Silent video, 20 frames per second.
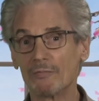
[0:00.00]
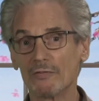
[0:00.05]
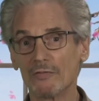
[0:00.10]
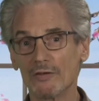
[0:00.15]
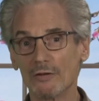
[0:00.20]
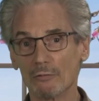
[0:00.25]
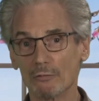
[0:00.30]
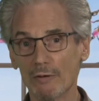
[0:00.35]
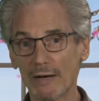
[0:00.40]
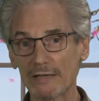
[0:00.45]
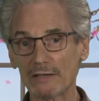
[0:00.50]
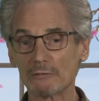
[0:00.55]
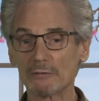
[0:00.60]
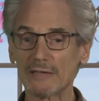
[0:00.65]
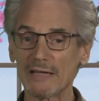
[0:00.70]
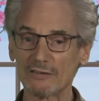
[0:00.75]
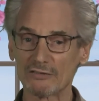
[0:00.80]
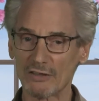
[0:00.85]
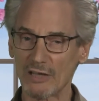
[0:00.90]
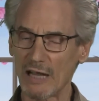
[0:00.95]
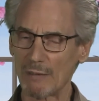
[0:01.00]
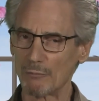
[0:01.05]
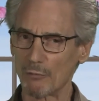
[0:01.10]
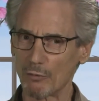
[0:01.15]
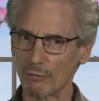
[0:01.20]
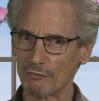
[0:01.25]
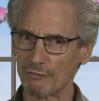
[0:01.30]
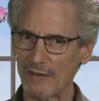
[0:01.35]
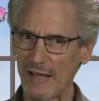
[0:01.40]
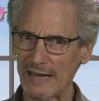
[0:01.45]
The regular one has a lot
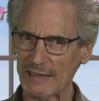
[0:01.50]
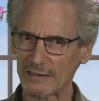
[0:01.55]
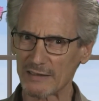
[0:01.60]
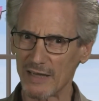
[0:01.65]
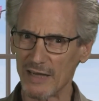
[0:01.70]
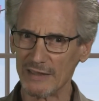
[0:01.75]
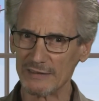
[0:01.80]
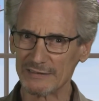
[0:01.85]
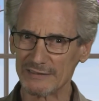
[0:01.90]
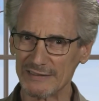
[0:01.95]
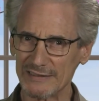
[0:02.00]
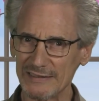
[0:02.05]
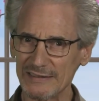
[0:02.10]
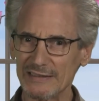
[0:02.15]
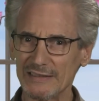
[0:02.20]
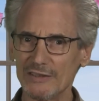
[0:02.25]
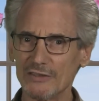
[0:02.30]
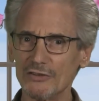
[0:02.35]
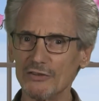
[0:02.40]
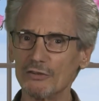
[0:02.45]
more fat content.